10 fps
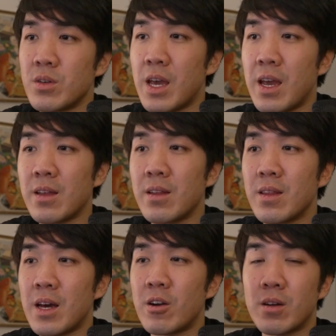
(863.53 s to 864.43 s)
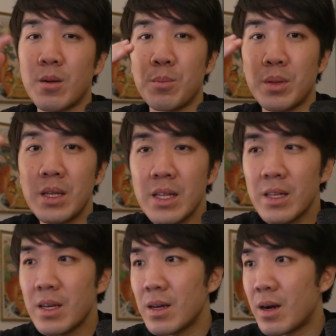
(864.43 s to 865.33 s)
you gain that are
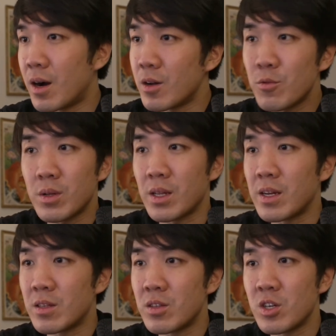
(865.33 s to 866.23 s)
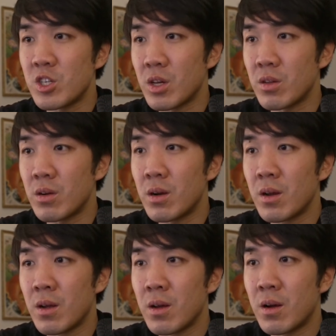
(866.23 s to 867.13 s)
completely unrelated to each other
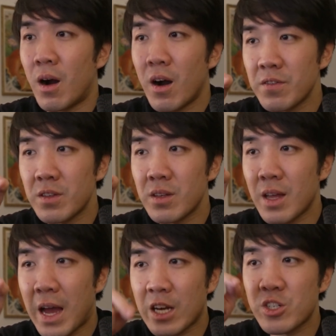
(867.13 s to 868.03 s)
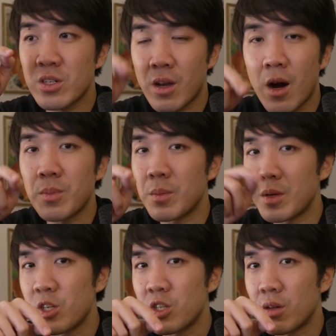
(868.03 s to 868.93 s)
often actually
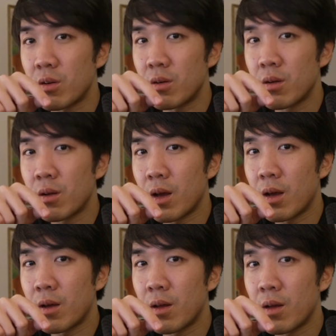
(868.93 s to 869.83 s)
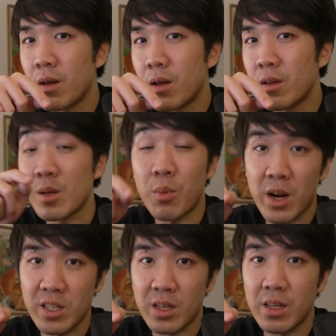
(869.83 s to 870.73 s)
complement each other,
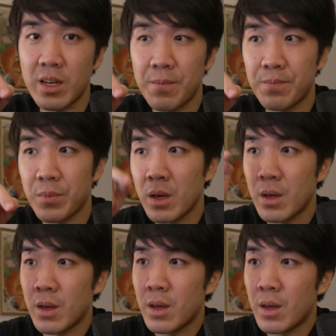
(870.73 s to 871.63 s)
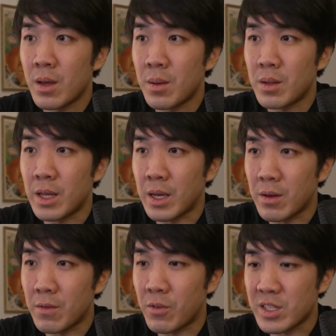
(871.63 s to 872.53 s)
surprisingly.
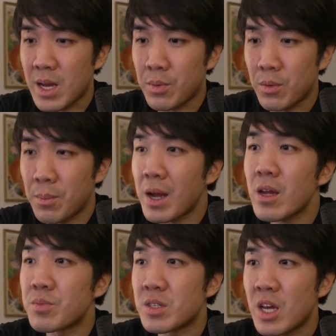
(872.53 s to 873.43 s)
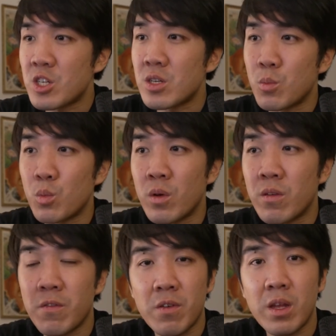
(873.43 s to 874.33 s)
For example, my obsession with
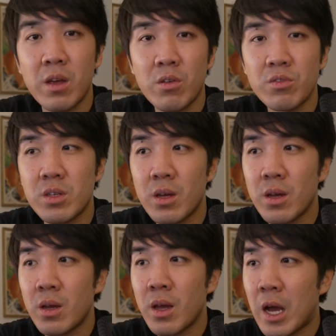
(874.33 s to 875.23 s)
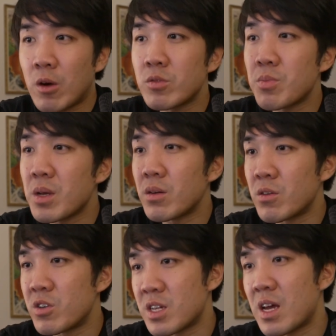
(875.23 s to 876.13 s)
videos helped me
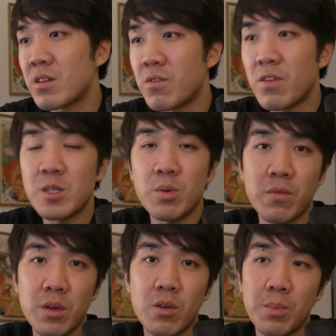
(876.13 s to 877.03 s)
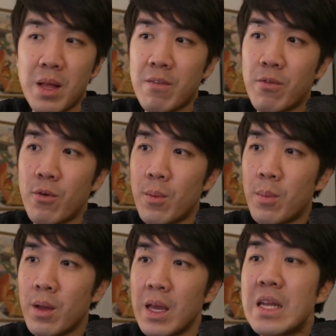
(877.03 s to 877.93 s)
understand the Facebook video platform
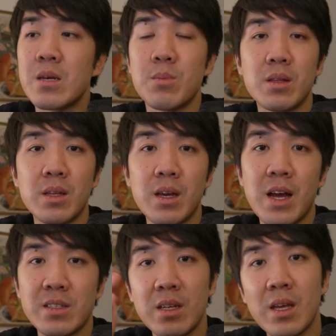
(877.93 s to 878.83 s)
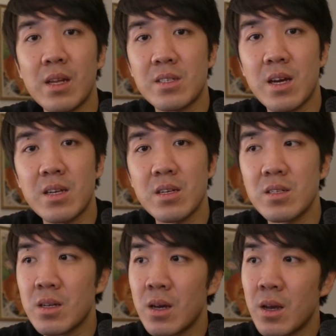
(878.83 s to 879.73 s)
intimately as a data
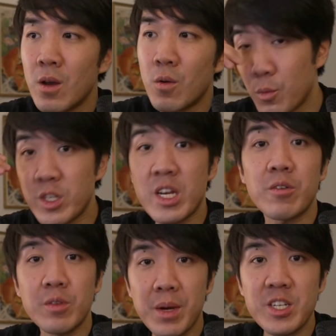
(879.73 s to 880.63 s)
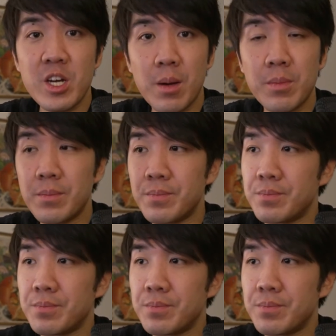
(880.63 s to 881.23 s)
scientist, which helped my job.